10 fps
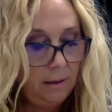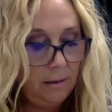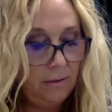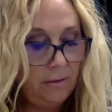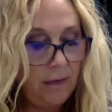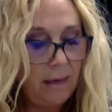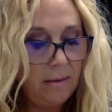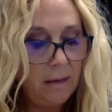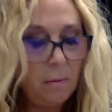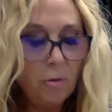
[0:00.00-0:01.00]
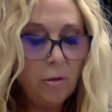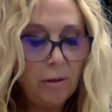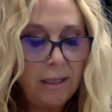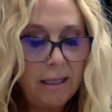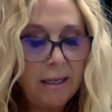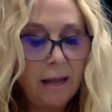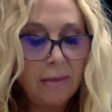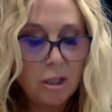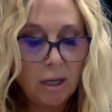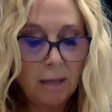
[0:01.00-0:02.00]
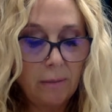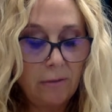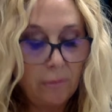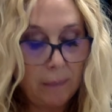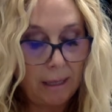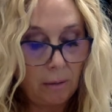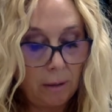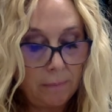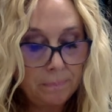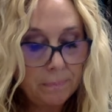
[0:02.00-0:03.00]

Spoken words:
Then they both lit in on the gentleman from Iowa.